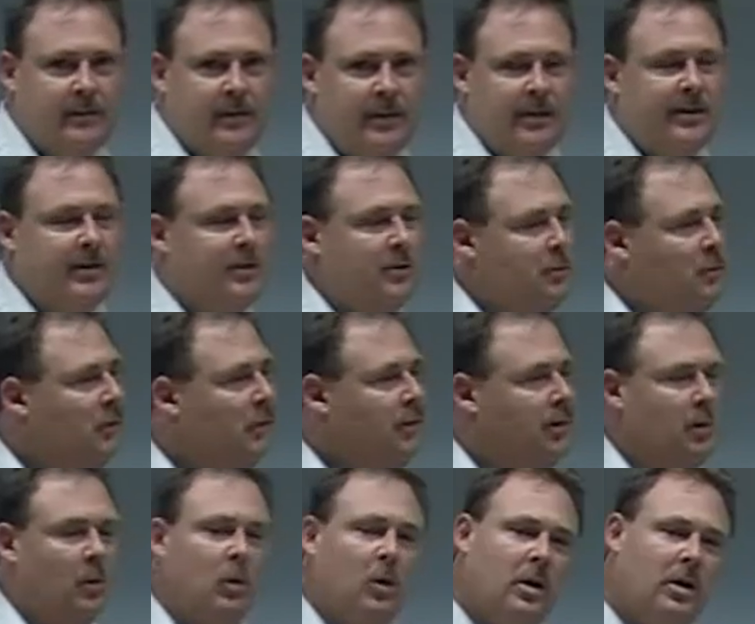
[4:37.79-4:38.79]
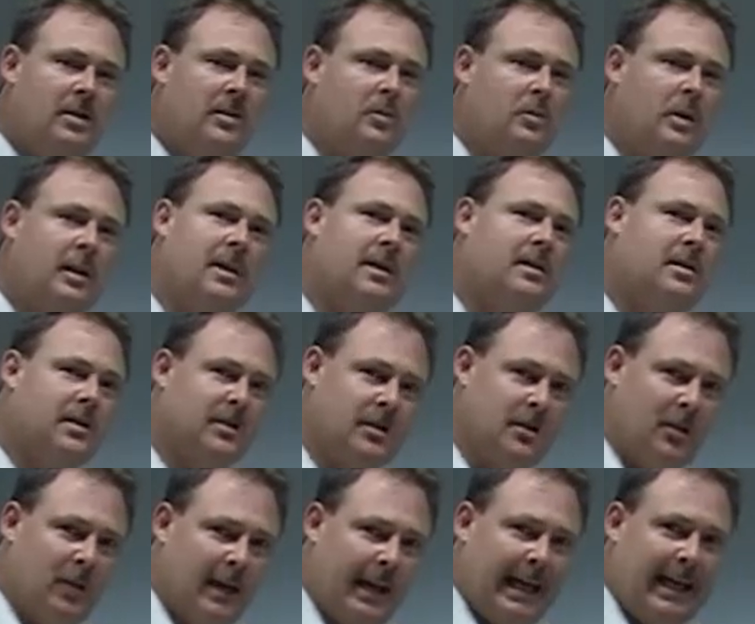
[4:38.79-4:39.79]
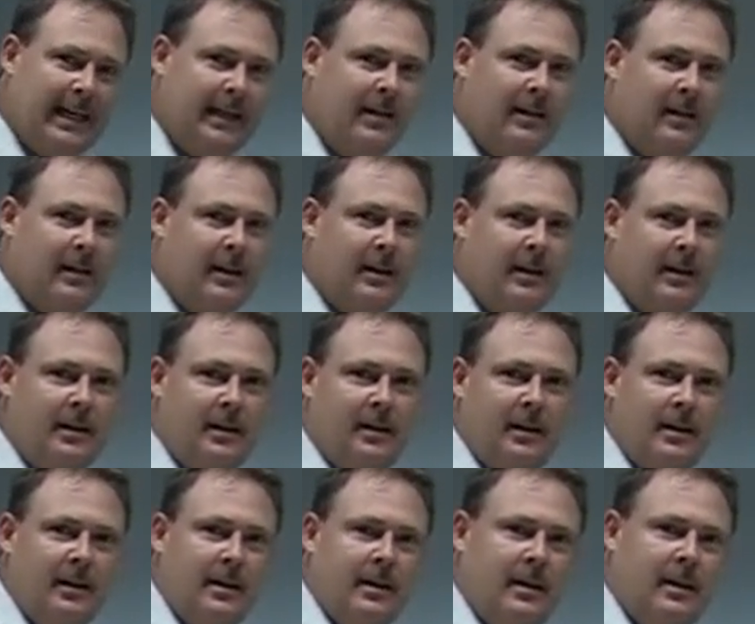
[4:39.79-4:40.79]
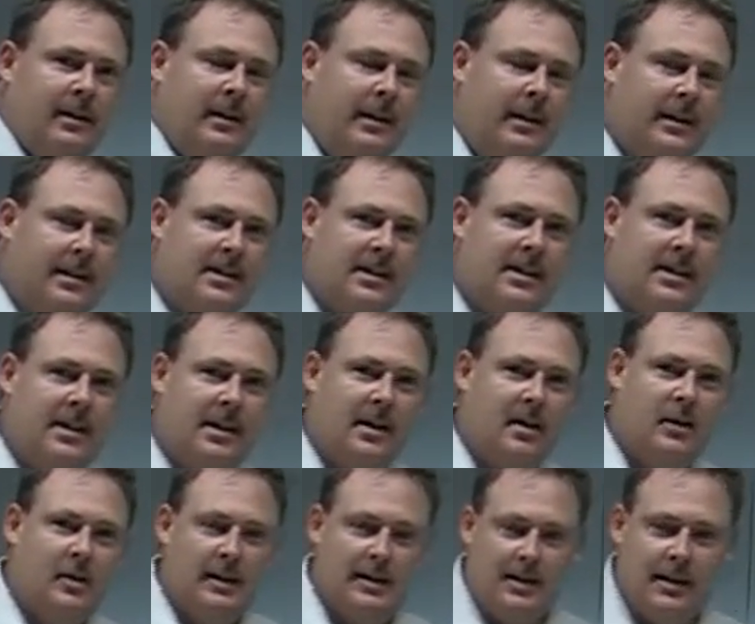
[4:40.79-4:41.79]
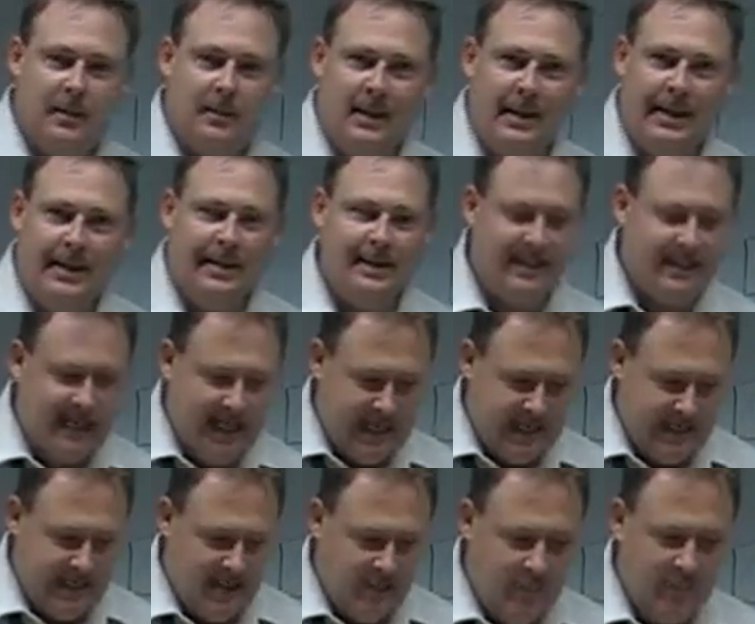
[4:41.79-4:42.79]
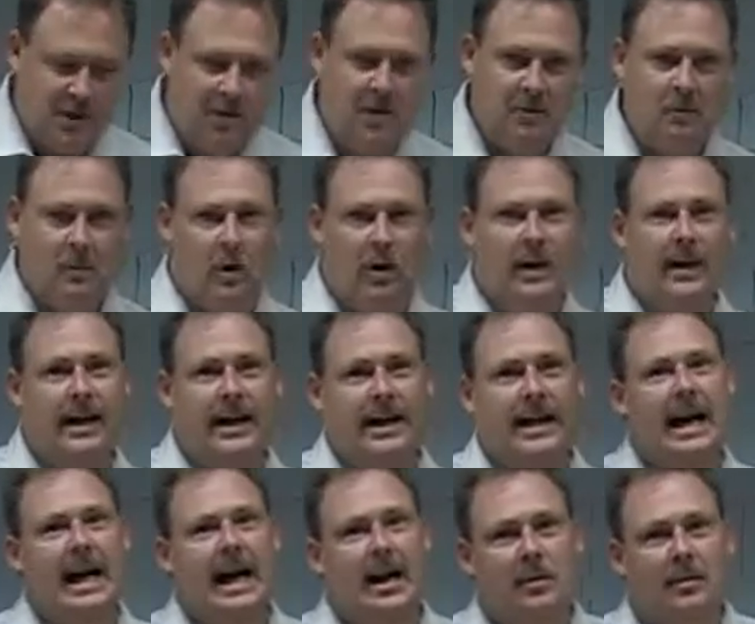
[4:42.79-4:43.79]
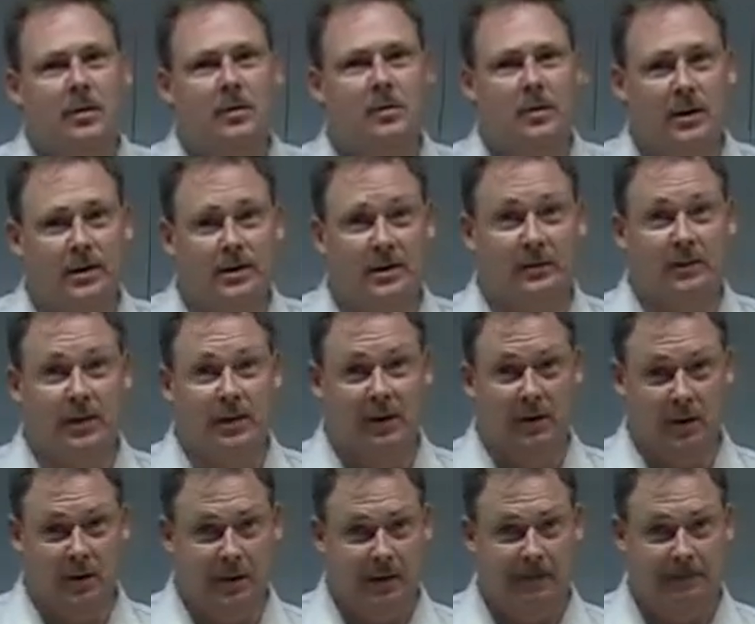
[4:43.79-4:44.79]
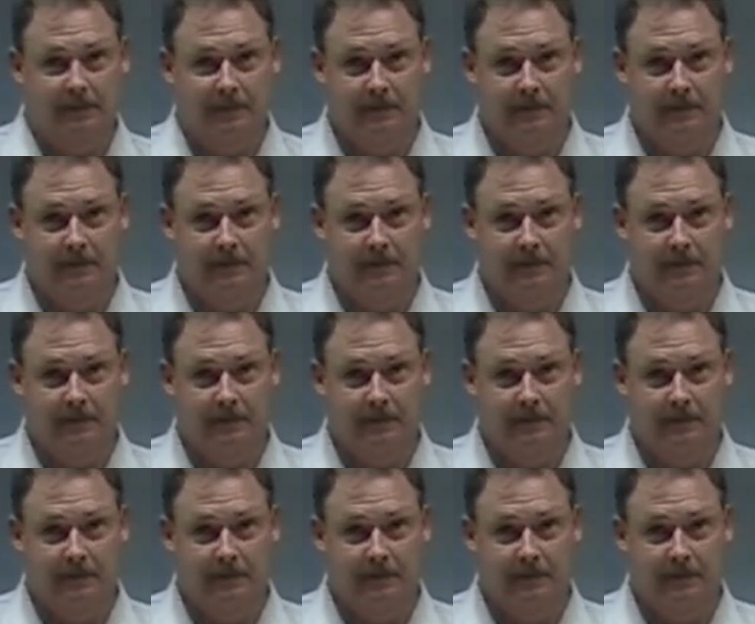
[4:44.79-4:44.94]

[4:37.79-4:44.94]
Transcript: This is one of the worst ways to do anything. It is to tell somebody exactly what you want and how you want them to do it.